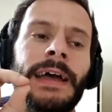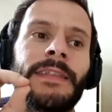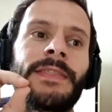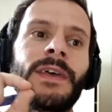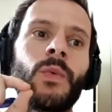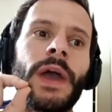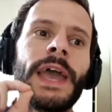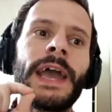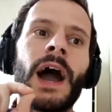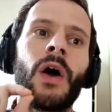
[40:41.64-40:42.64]
the
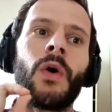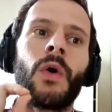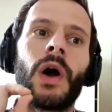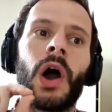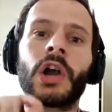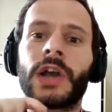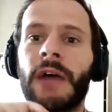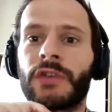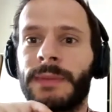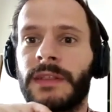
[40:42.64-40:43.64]
way how our
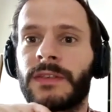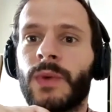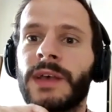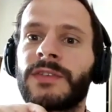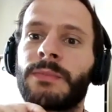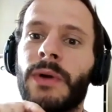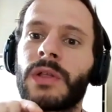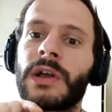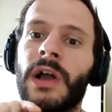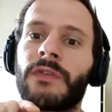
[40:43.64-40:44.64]
governments, Western
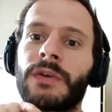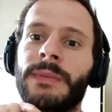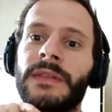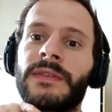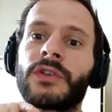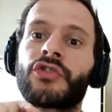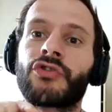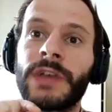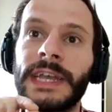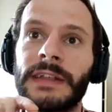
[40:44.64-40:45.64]
Balkan governments,
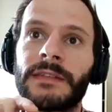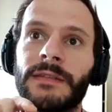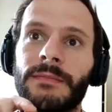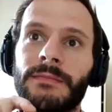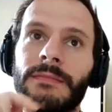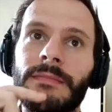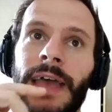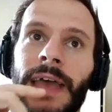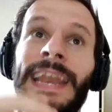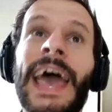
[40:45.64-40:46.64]
treat
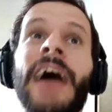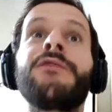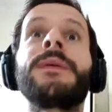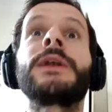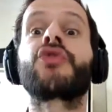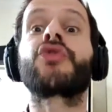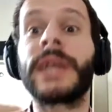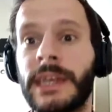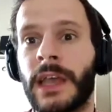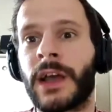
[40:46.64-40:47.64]
and have been
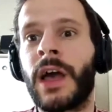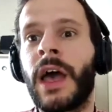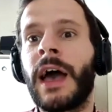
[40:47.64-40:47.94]
treating